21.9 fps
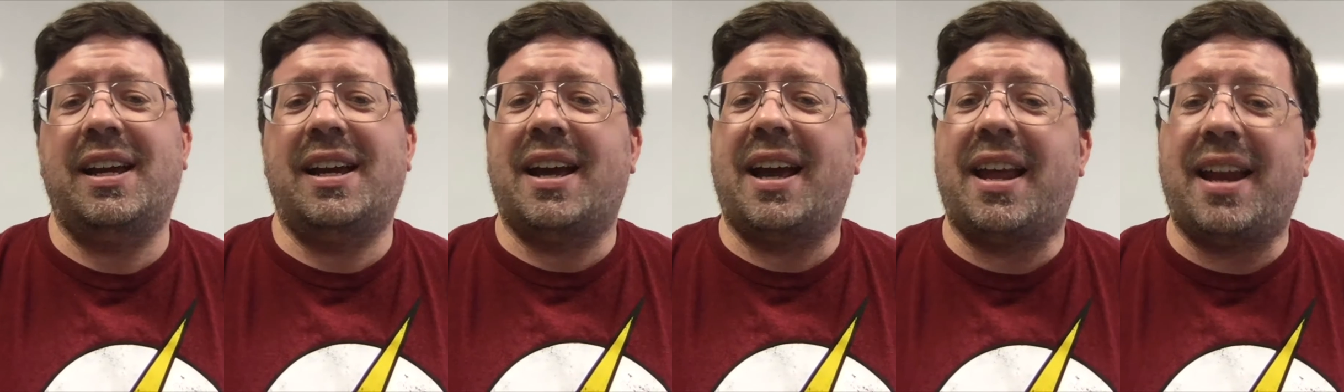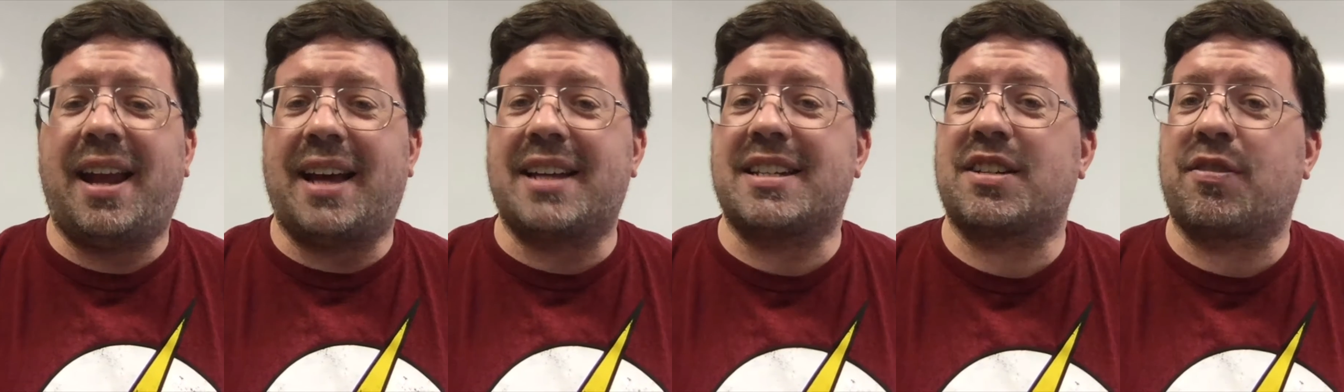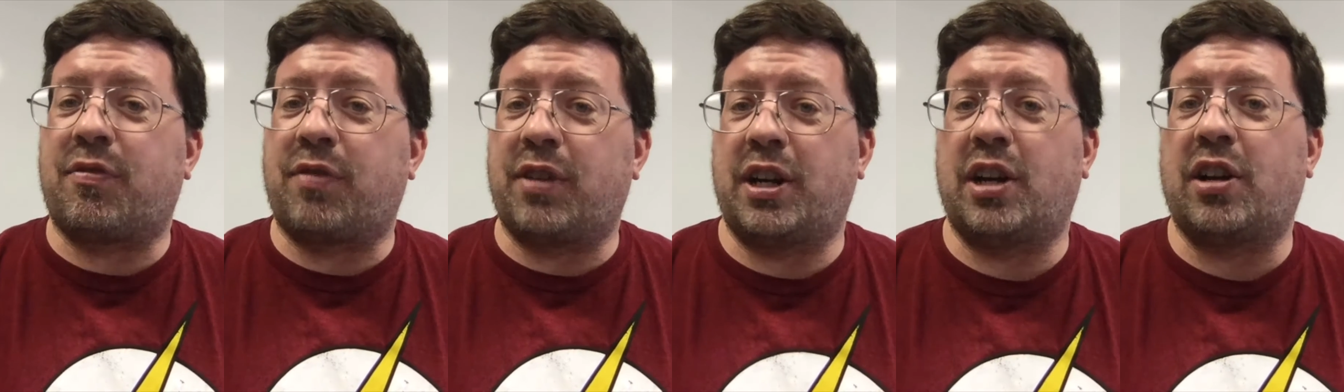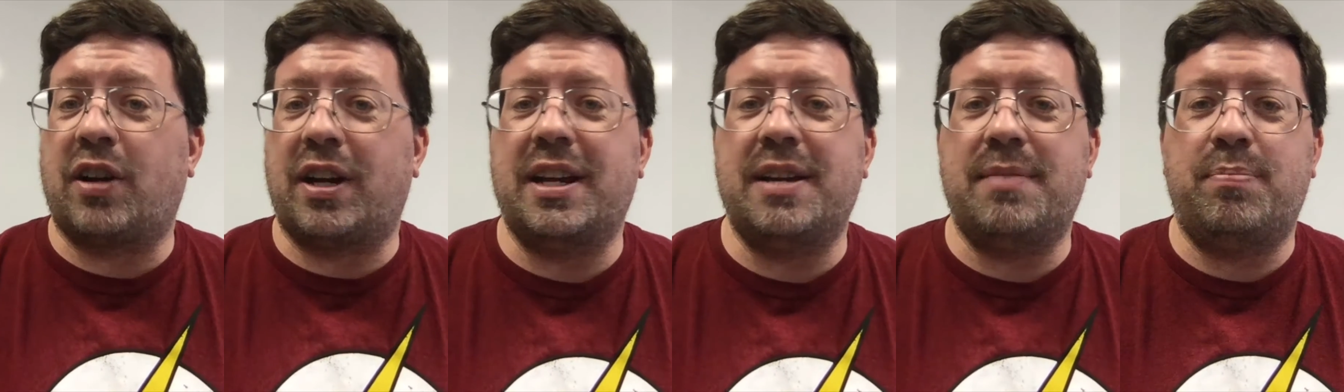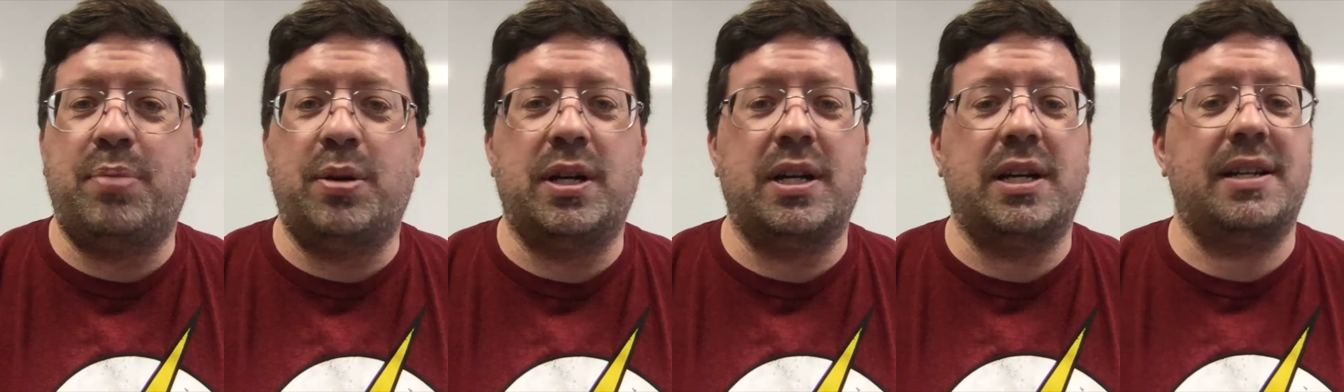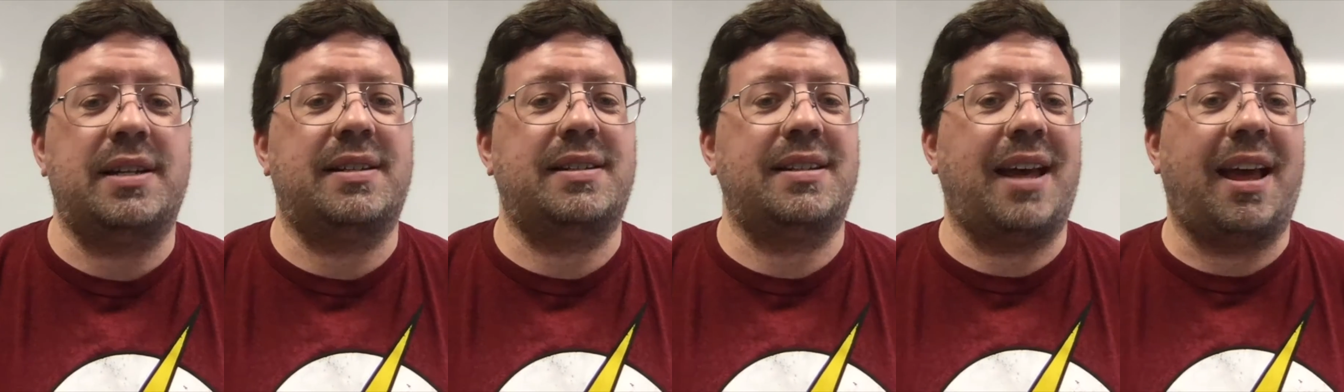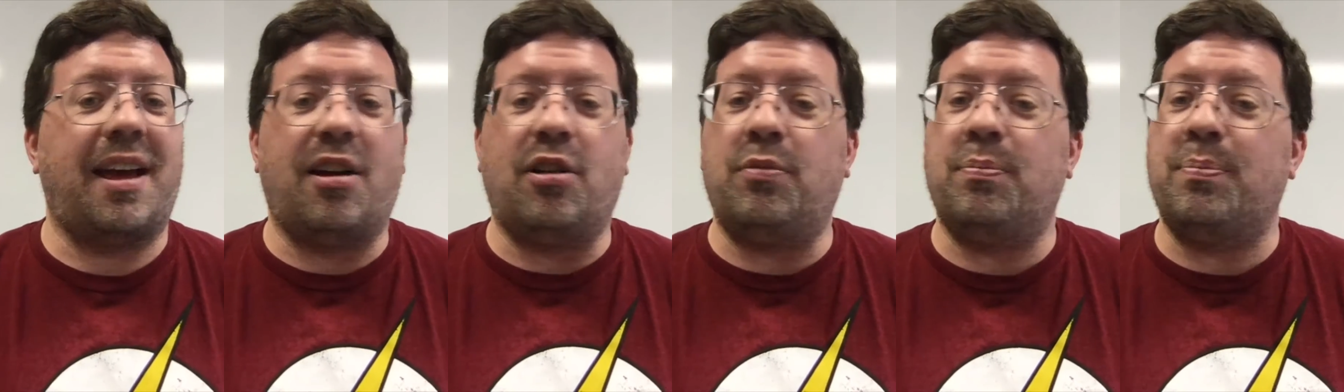and ask for your input to
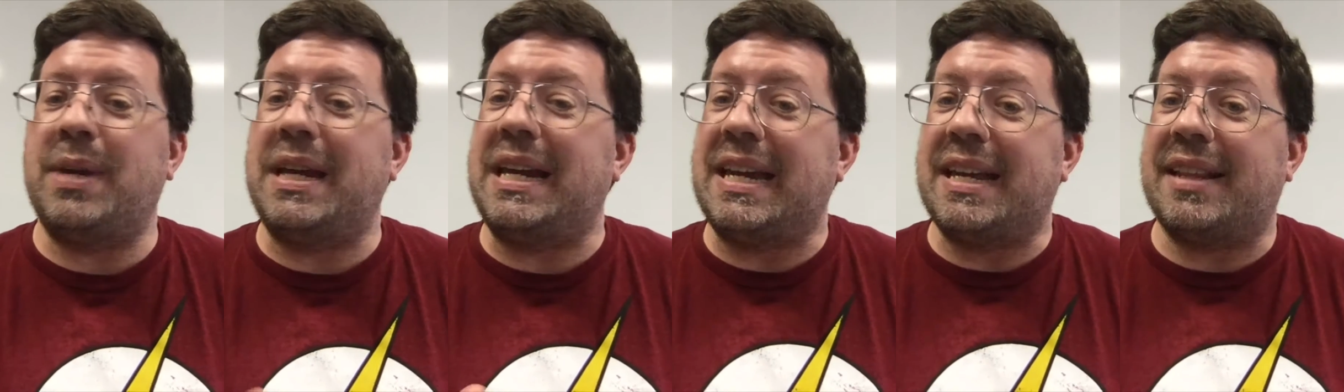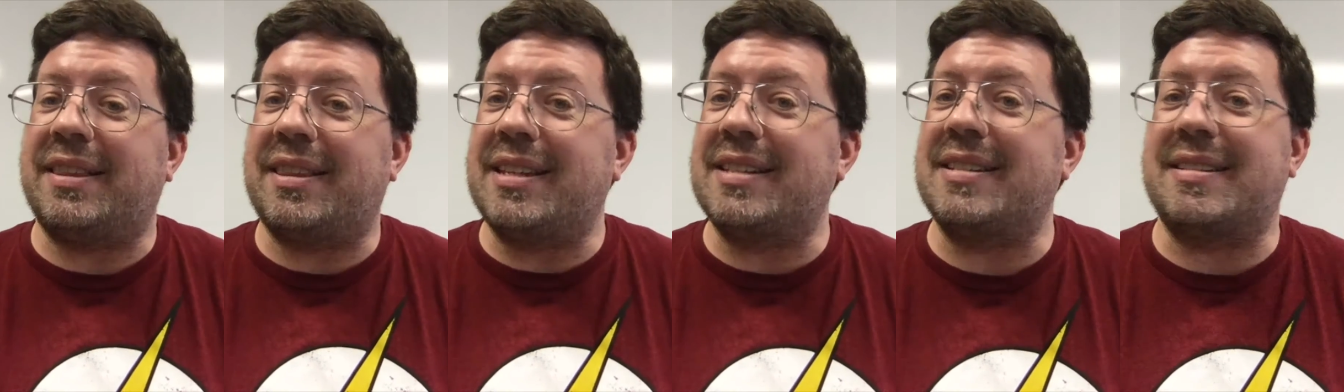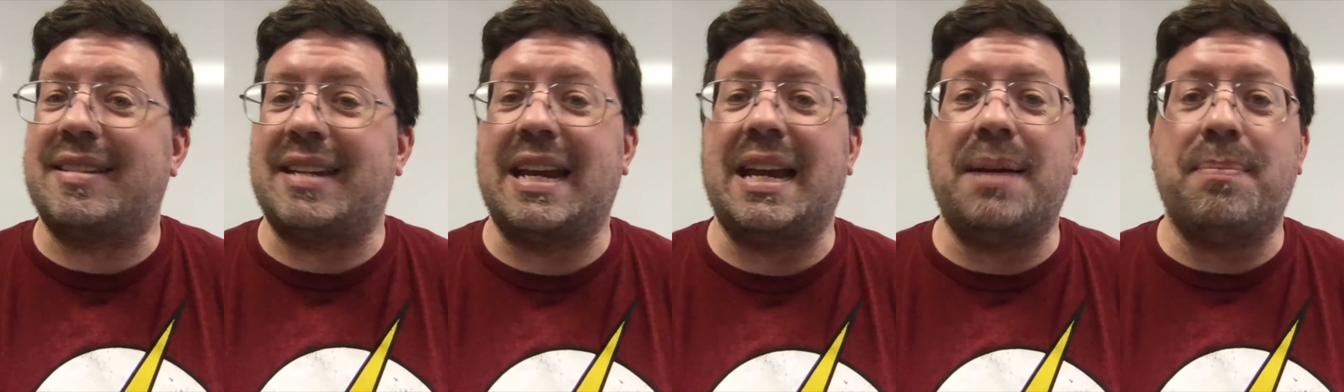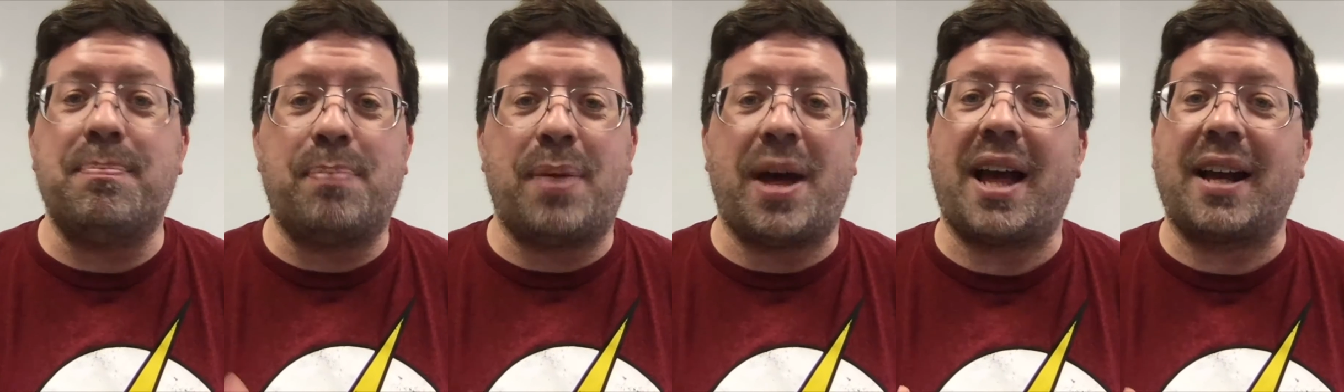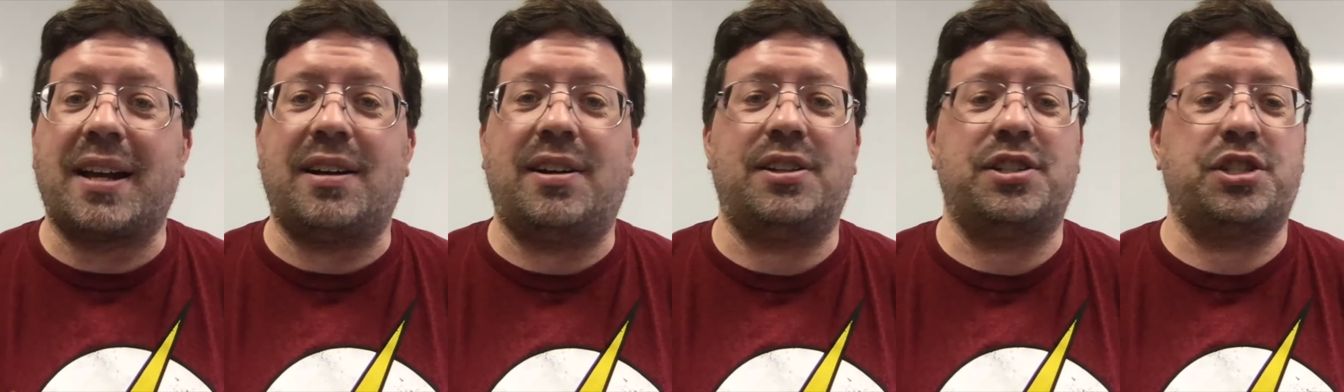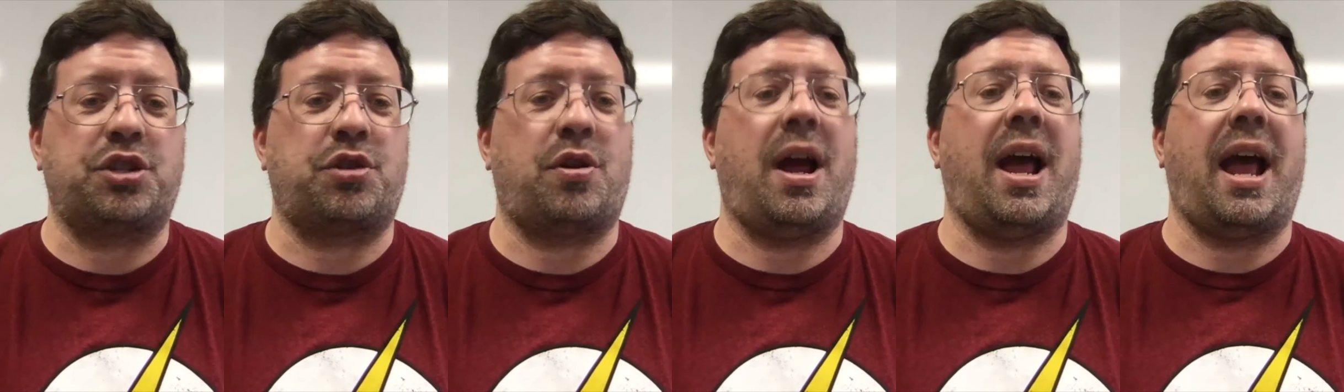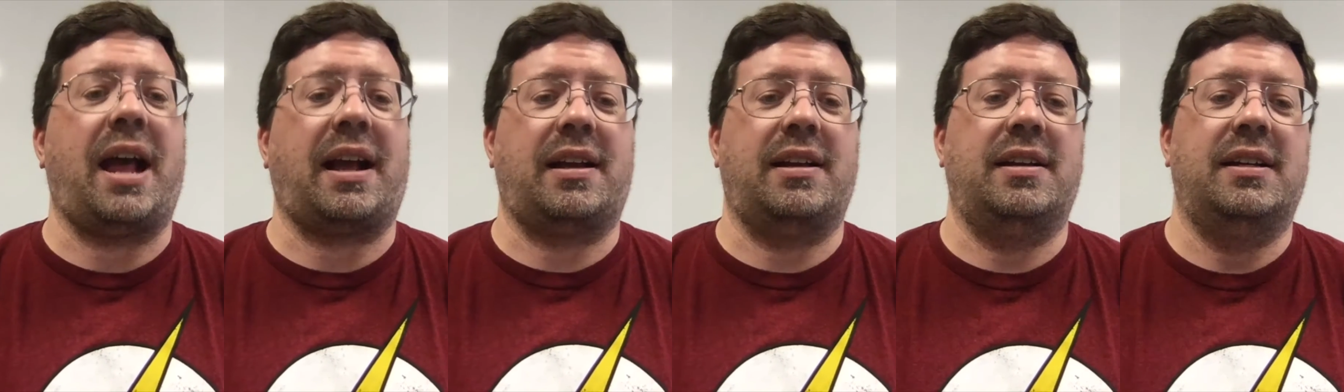help me get this team back on
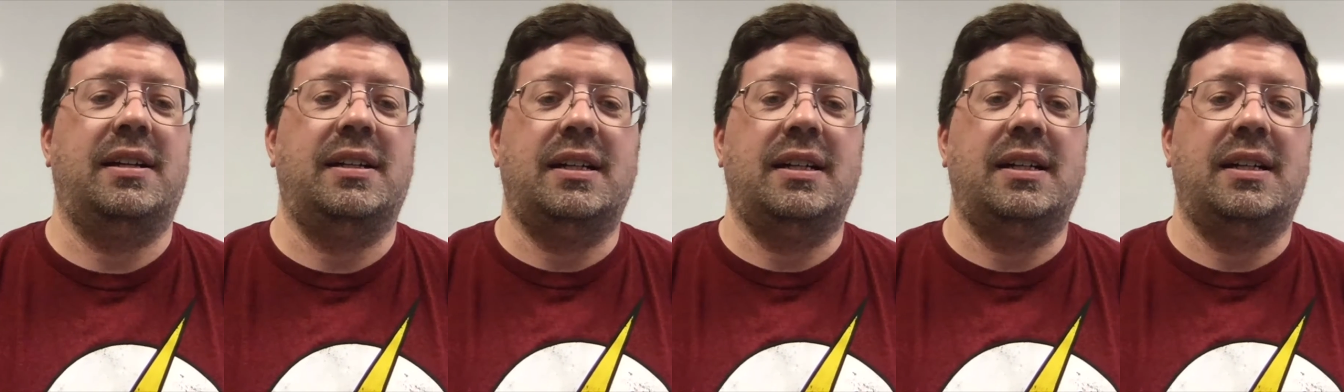track.